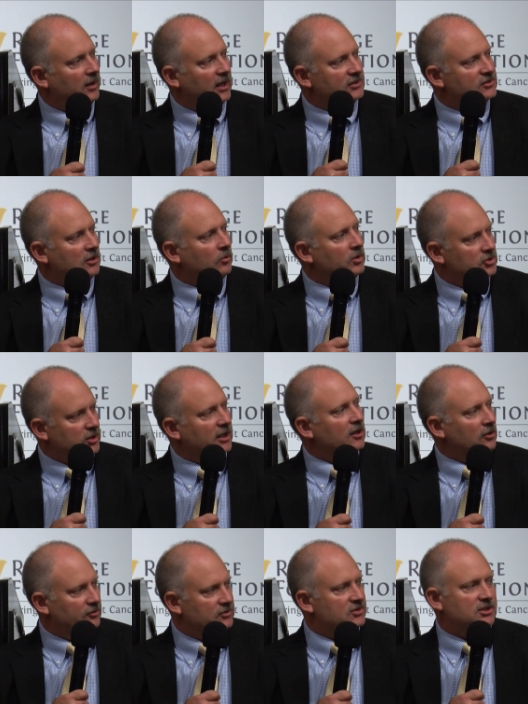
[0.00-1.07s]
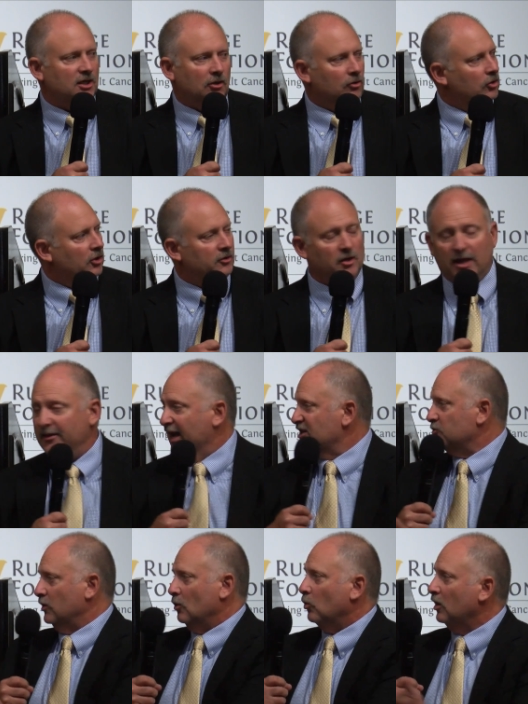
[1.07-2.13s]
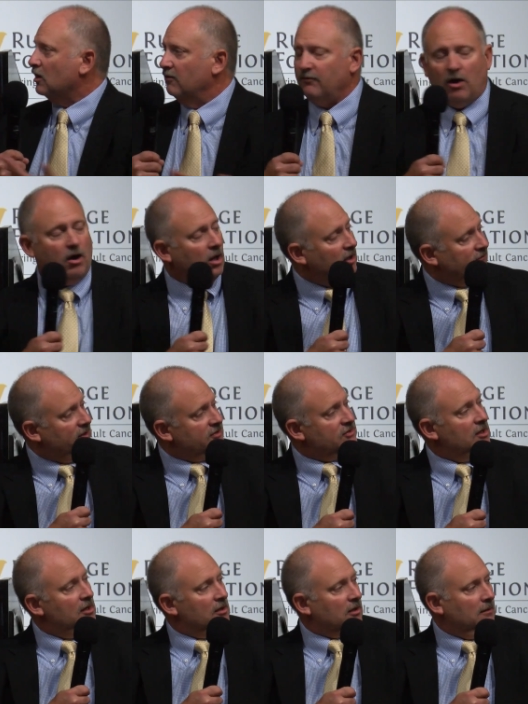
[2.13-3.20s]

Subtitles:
And so we're trying to still learn that. And that's where the work of all of us